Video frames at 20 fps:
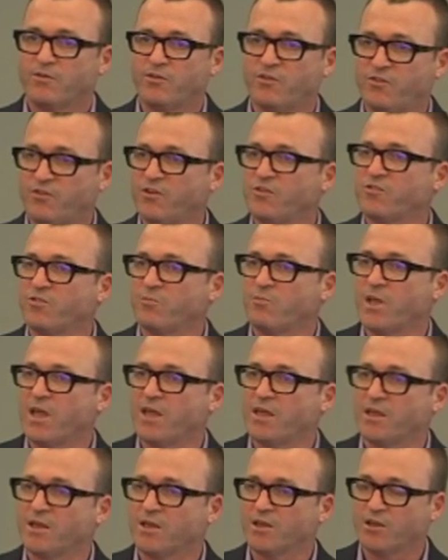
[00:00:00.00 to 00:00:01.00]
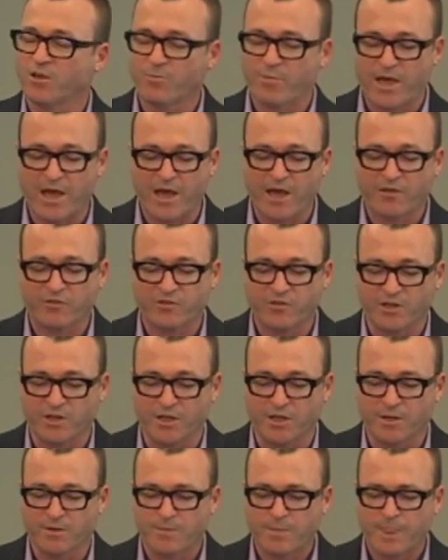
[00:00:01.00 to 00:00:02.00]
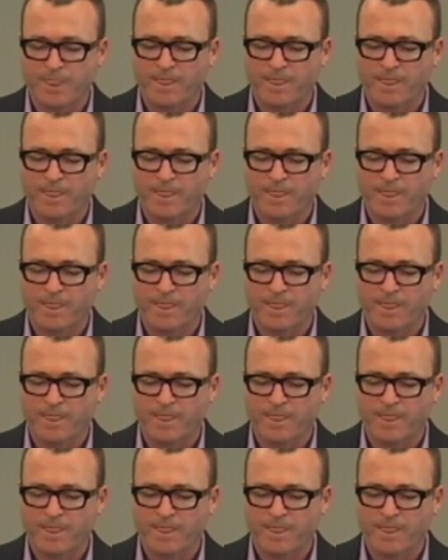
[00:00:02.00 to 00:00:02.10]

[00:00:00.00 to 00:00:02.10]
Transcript: decision-making capacity.